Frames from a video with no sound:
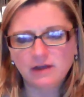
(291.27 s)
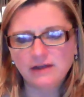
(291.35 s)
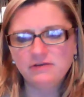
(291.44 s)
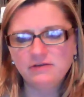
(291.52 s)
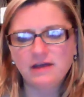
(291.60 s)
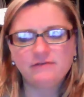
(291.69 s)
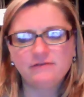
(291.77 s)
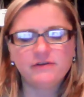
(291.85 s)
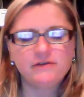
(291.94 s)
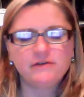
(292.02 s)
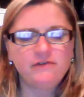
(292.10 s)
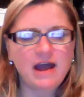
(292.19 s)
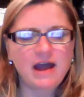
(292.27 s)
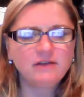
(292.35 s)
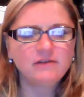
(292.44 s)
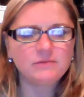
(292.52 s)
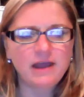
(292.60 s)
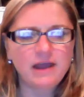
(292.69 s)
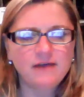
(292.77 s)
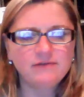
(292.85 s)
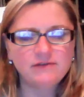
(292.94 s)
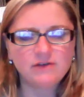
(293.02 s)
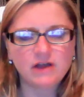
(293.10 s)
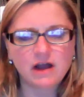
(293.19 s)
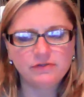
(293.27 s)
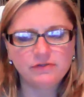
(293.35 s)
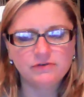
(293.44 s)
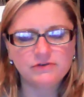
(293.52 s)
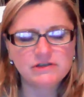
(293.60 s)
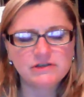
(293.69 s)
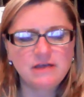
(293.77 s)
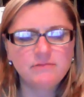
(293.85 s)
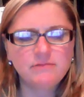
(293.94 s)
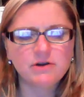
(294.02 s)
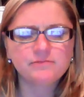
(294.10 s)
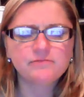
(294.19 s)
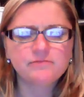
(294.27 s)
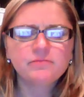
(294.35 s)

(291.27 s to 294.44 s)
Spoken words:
I knew that for a fact, and we haven't even gotten through December.